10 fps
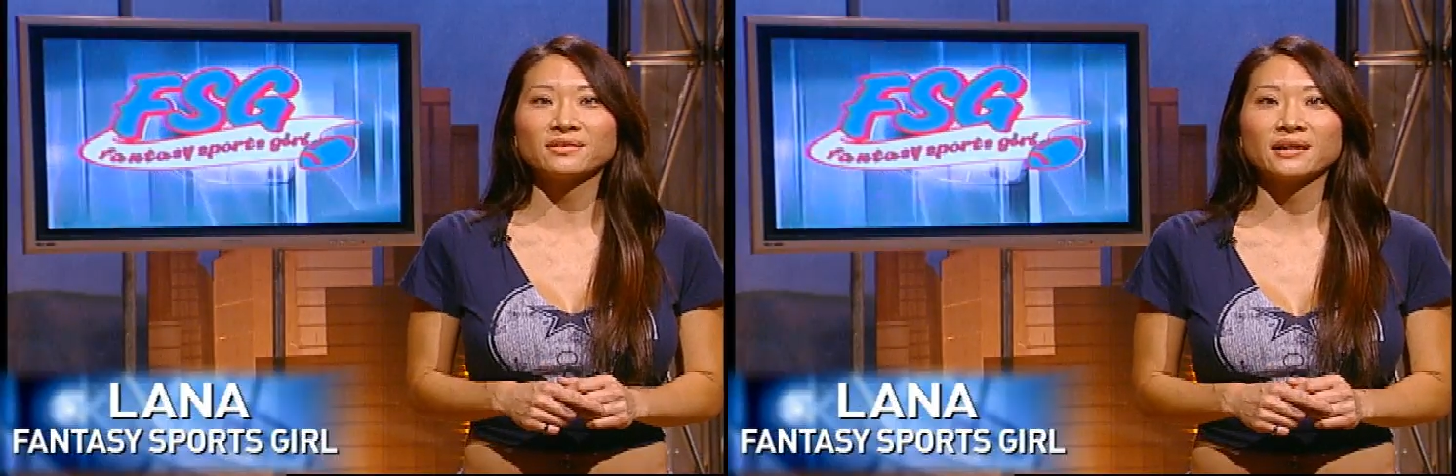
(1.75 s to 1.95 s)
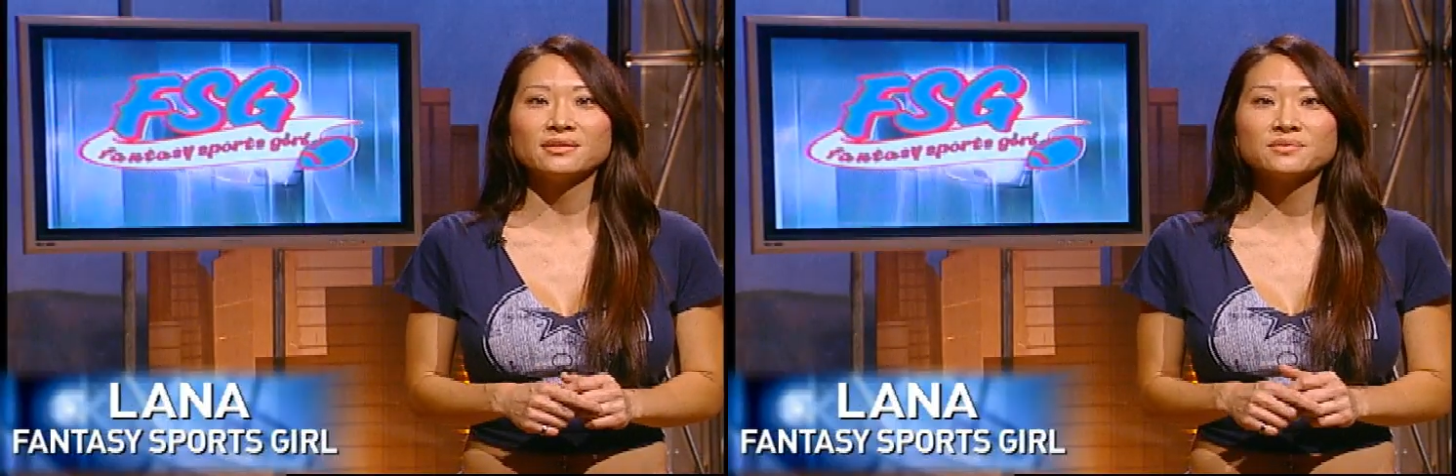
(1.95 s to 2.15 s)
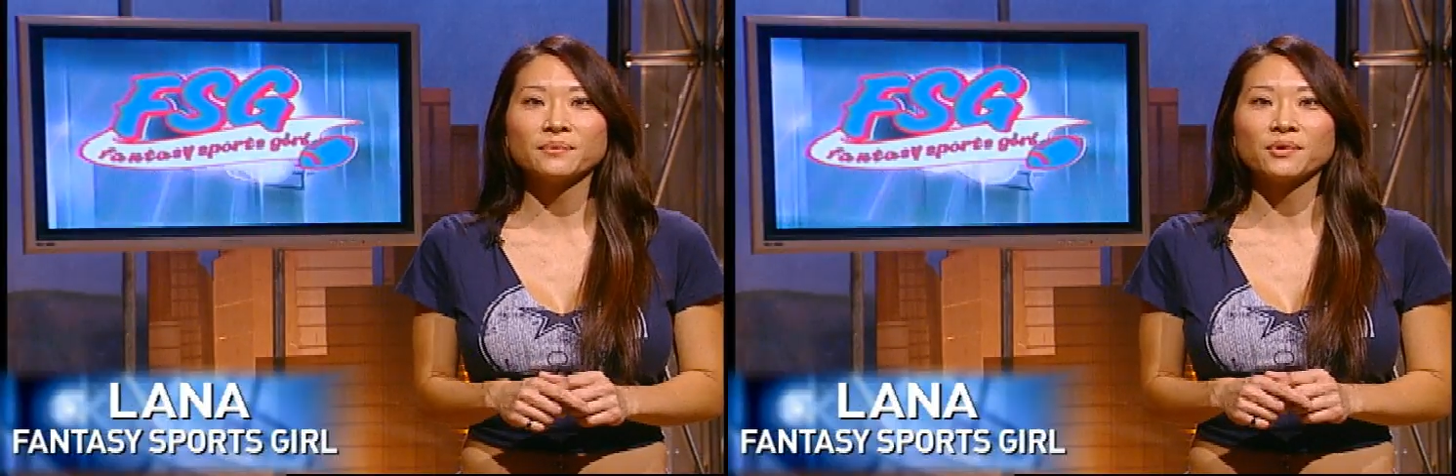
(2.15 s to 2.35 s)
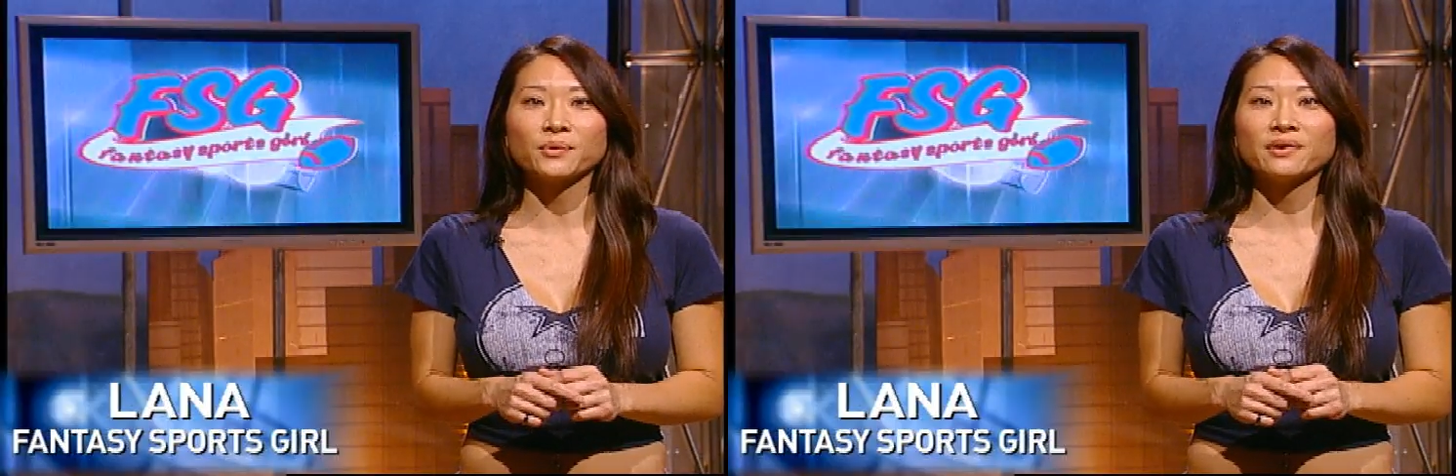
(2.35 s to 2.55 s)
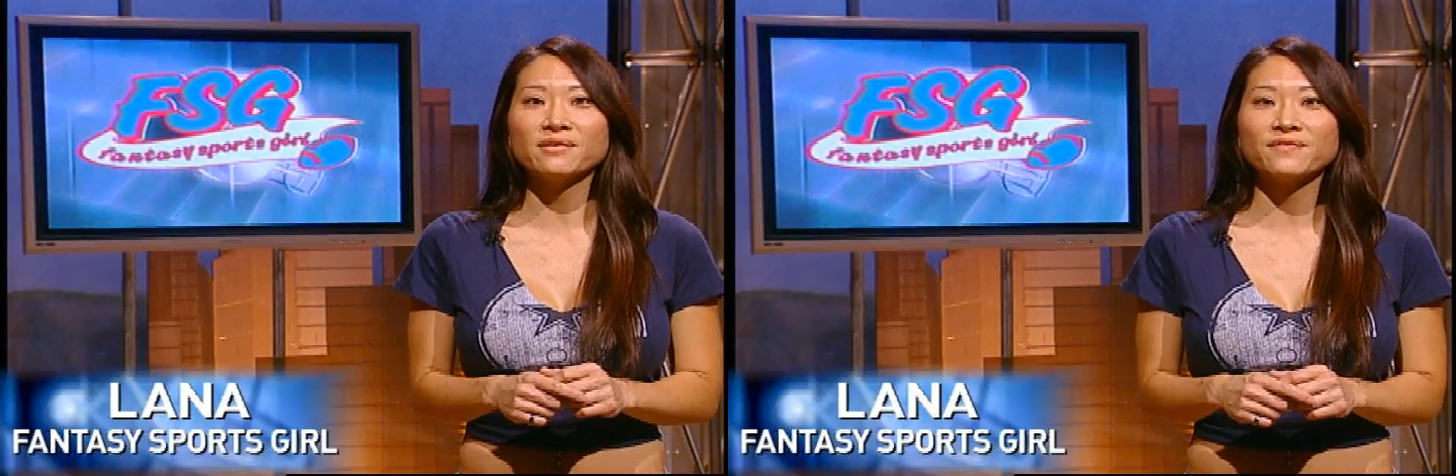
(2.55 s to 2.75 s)
latest from the
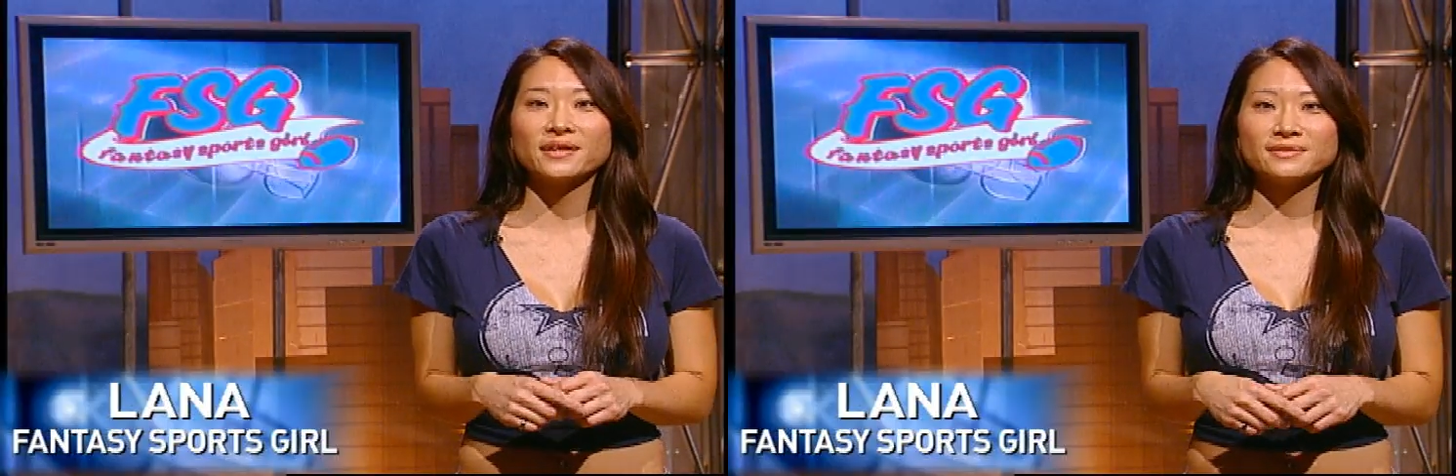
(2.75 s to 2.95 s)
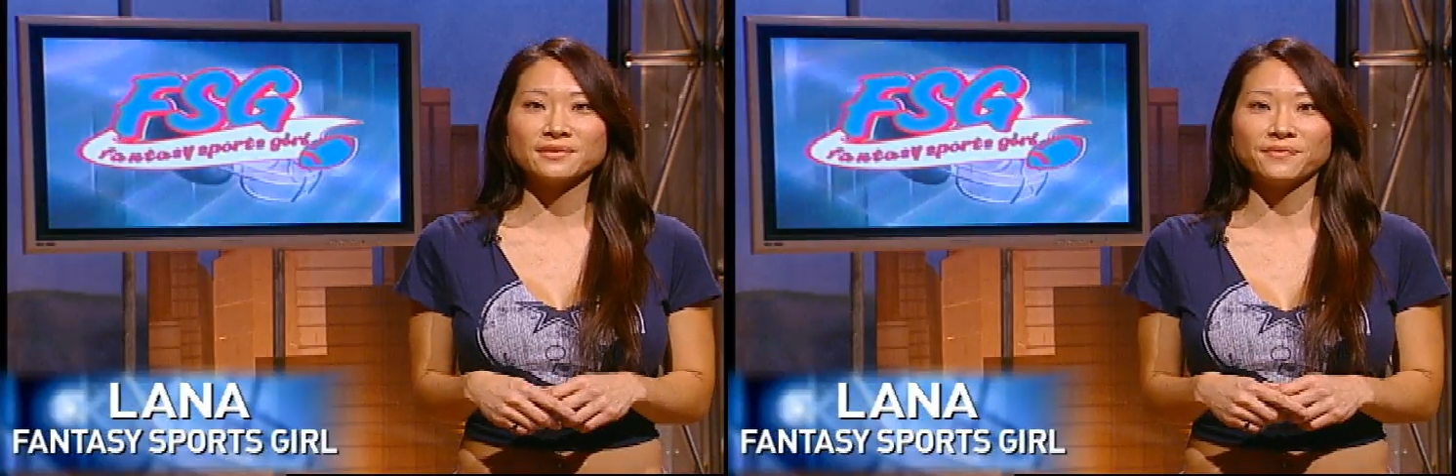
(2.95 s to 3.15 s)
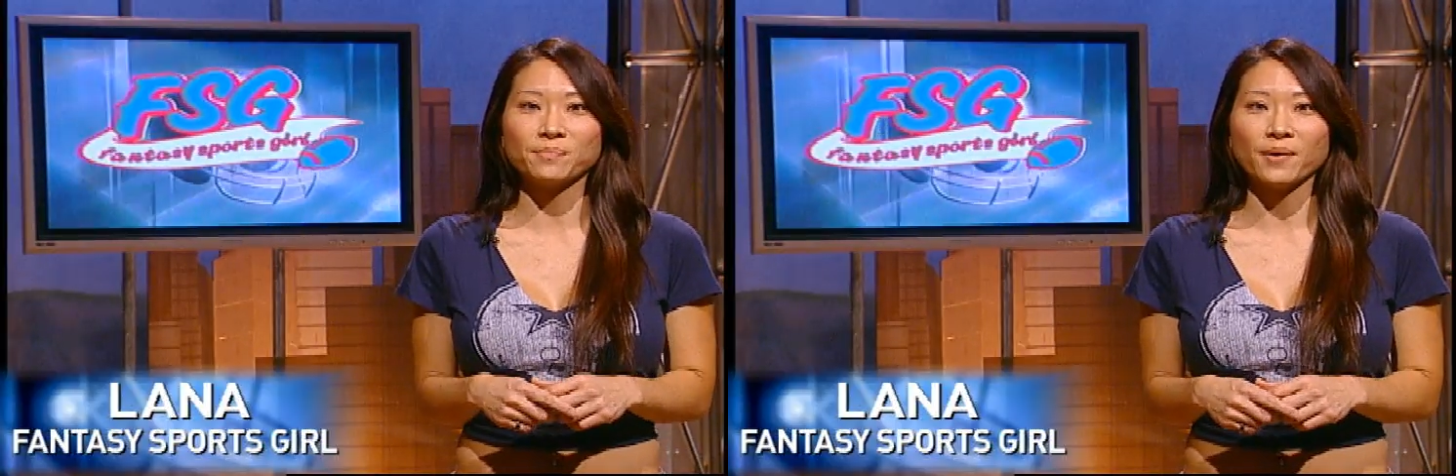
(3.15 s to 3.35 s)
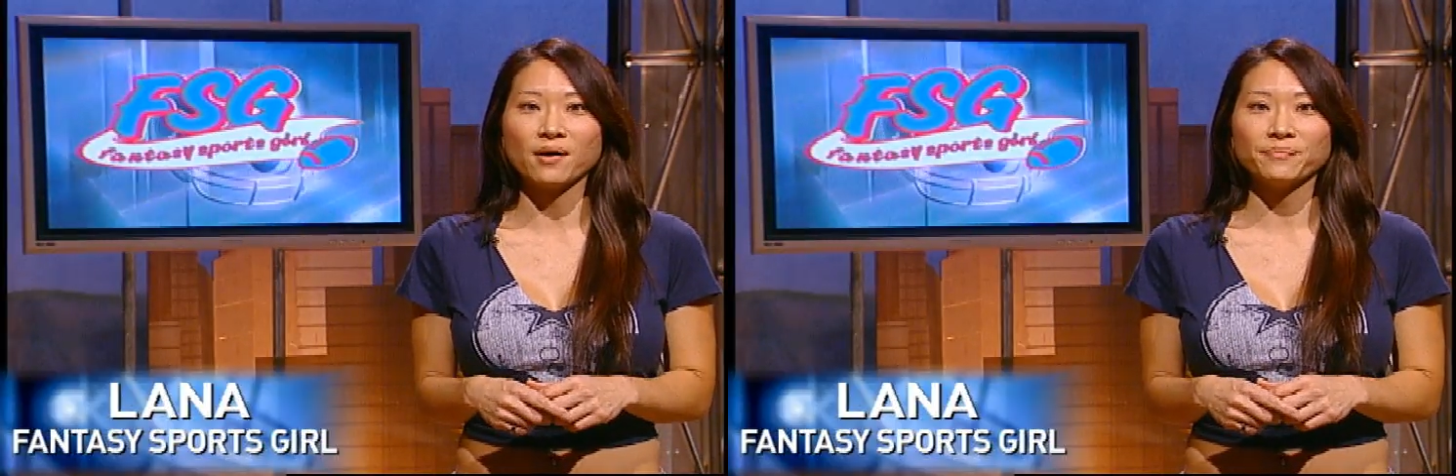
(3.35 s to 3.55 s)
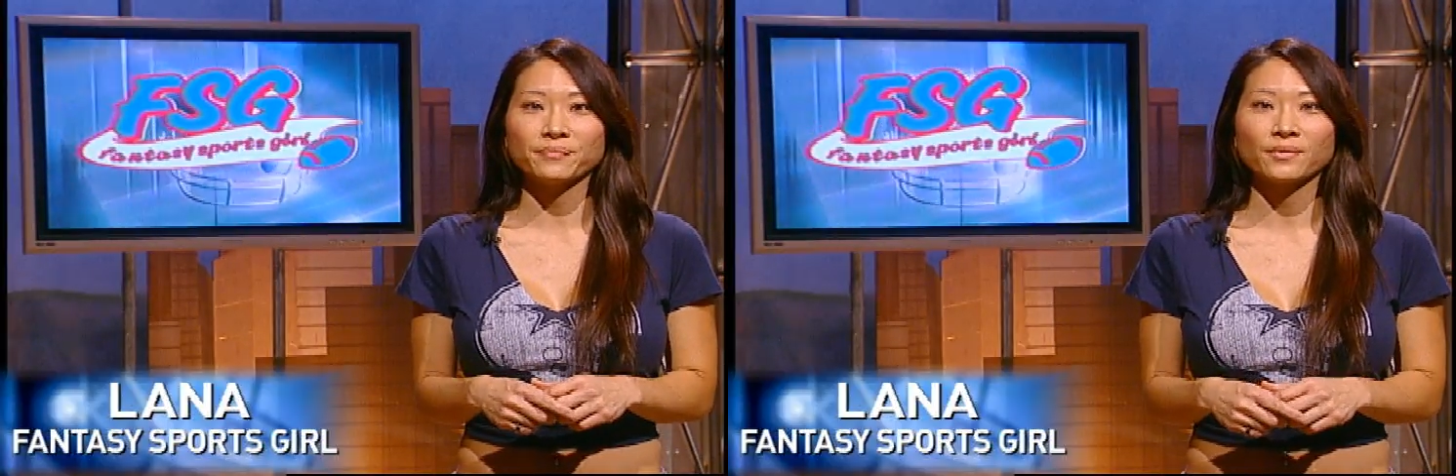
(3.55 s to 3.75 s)
world of fantasy football.